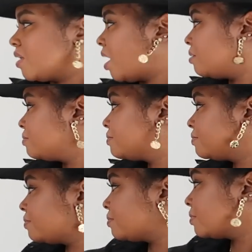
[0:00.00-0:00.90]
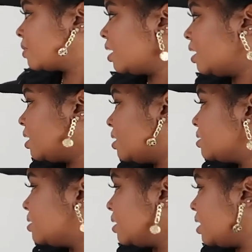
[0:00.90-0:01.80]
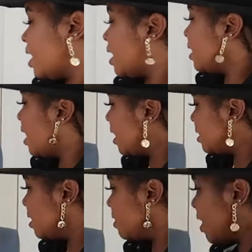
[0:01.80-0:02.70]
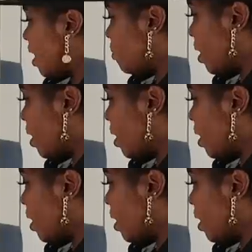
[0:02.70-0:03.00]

I've got. This is it. I got that